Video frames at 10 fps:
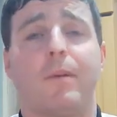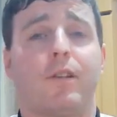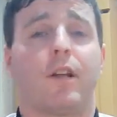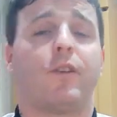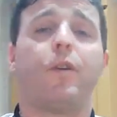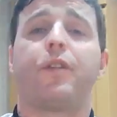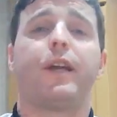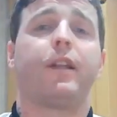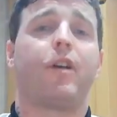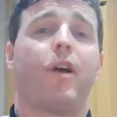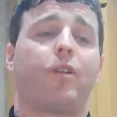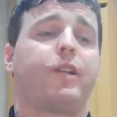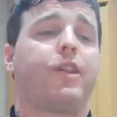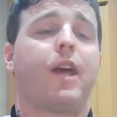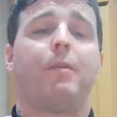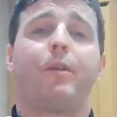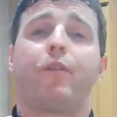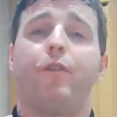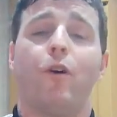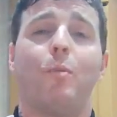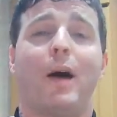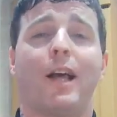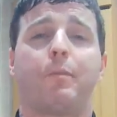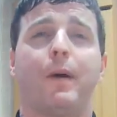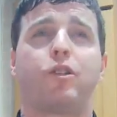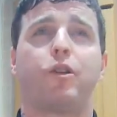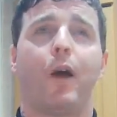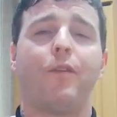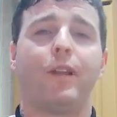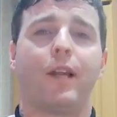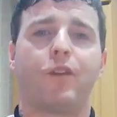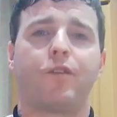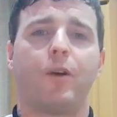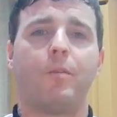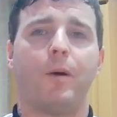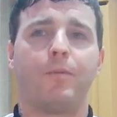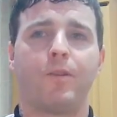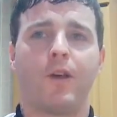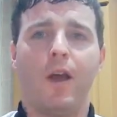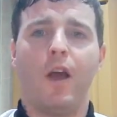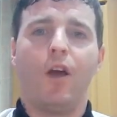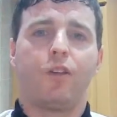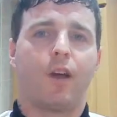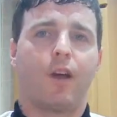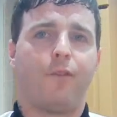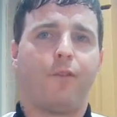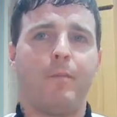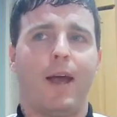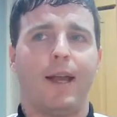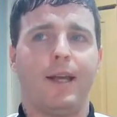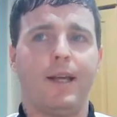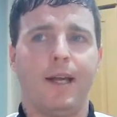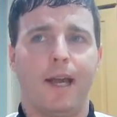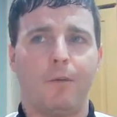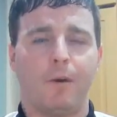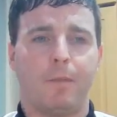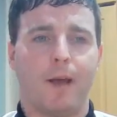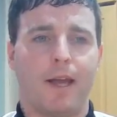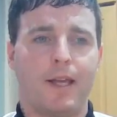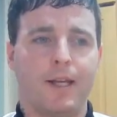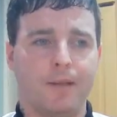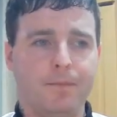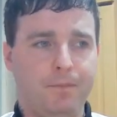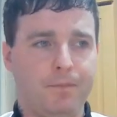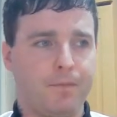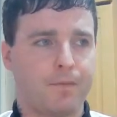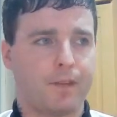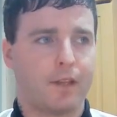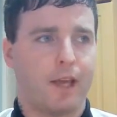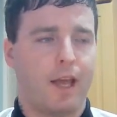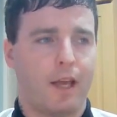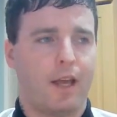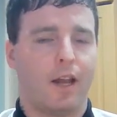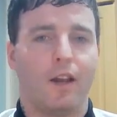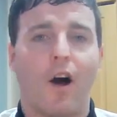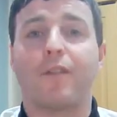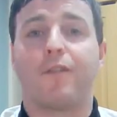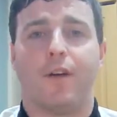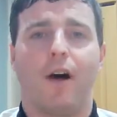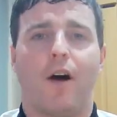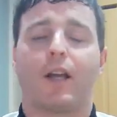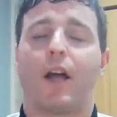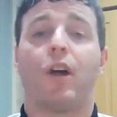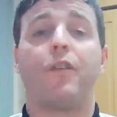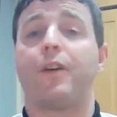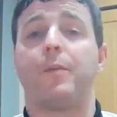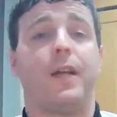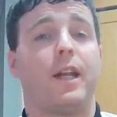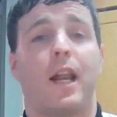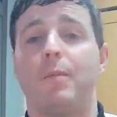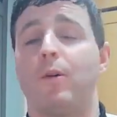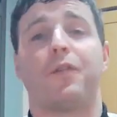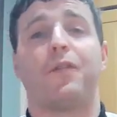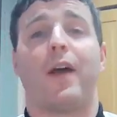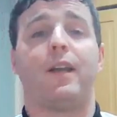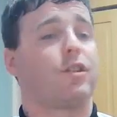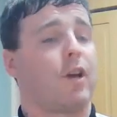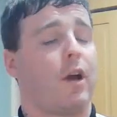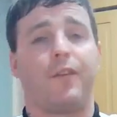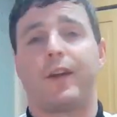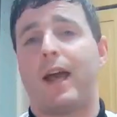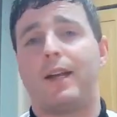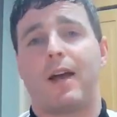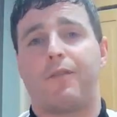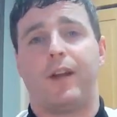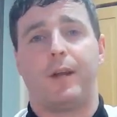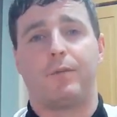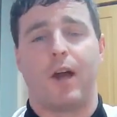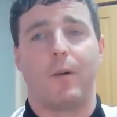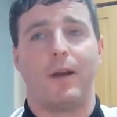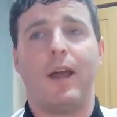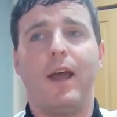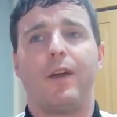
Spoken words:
Because I do think that Oxlade-Chamberlain's form has picked up over the last few months. So for me, it would be like for like. I don't think we need any more defenders. So forget Nat Phillips going.